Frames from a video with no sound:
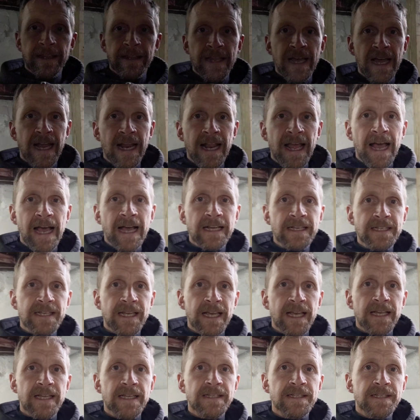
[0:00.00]
and that acts
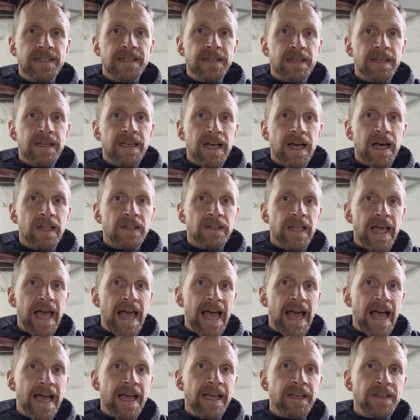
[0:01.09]
as a
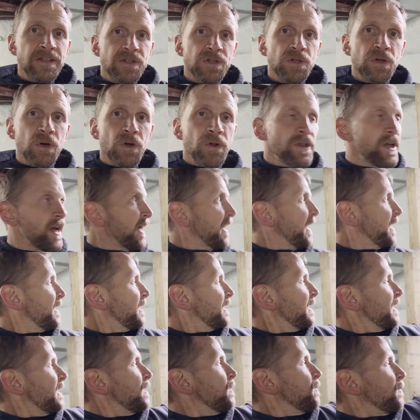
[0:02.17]
lag so
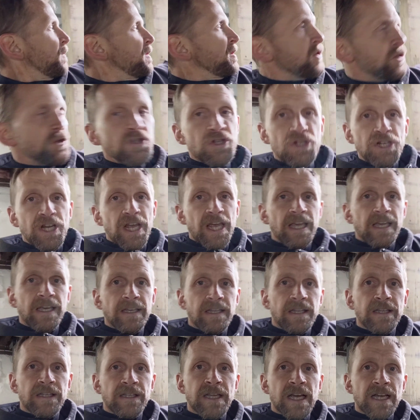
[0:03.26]
that when you shake,
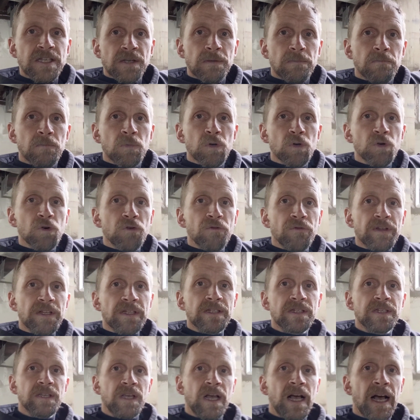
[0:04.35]
it doesn't move.
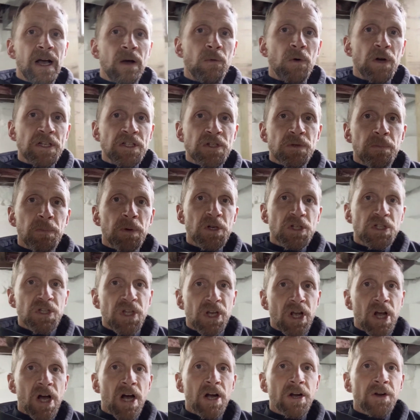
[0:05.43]
It's once you push the
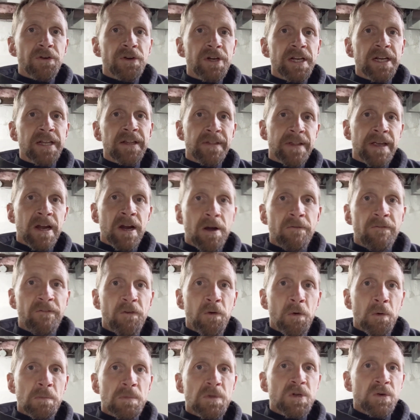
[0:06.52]
concrete in there, it
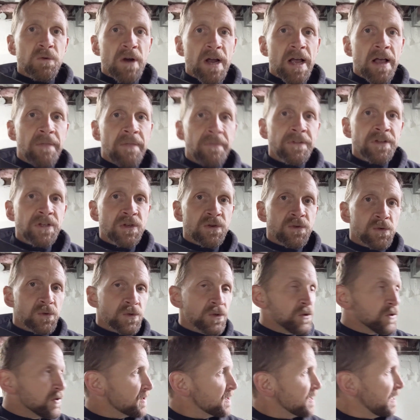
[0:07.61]
forms around the
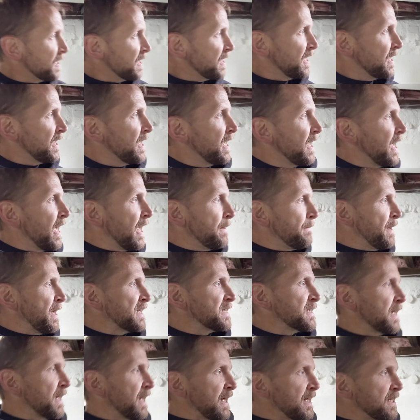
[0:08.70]
screws and it
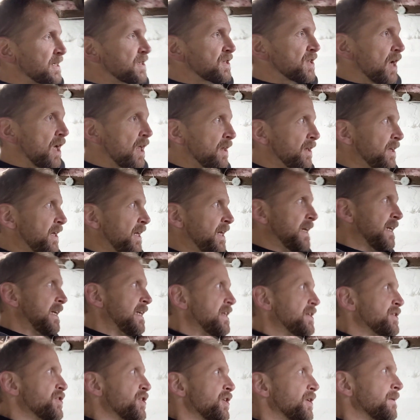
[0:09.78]
makes a nice solid
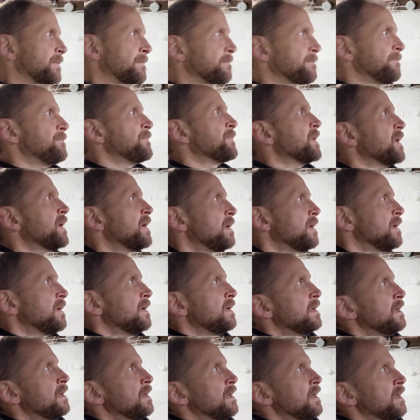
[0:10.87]
adhesion.
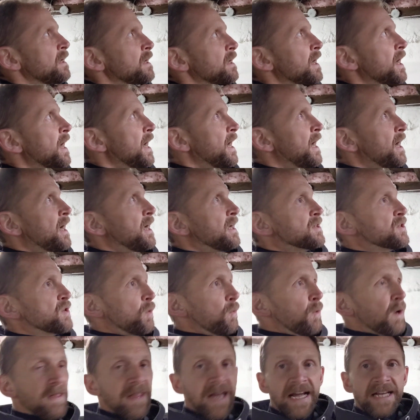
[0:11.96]
So
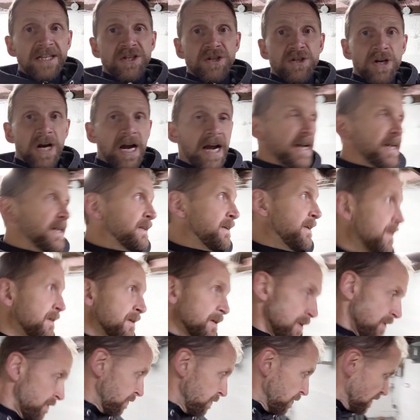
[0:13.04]
while that's drying,
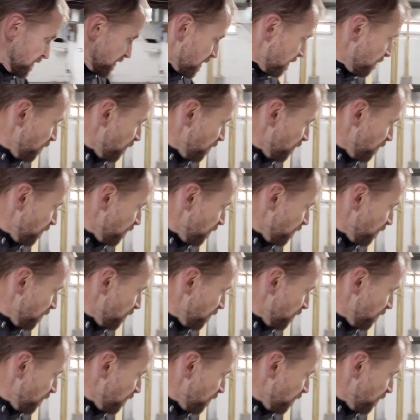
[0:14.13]
let's